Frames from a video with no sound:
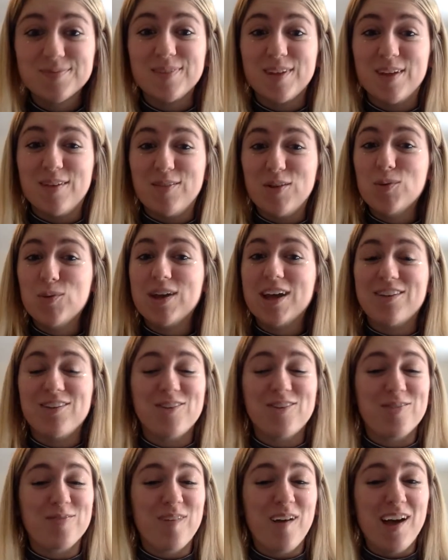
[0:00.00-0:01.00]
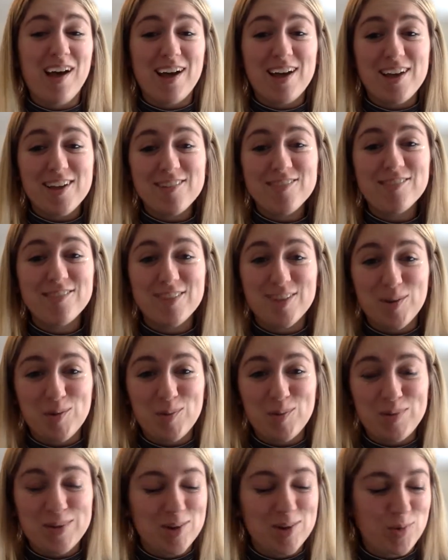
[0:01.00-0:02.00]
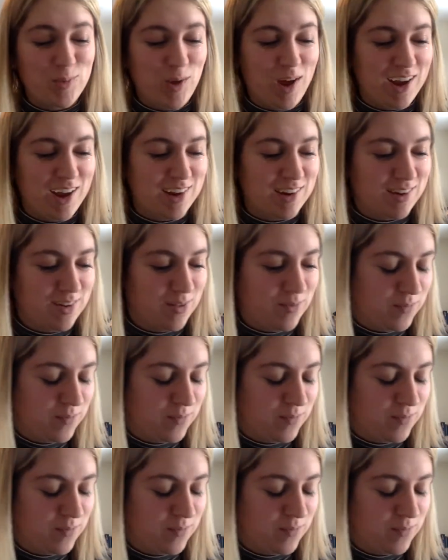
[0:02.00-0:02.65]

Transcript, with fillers: If you guessed five, you would be correct.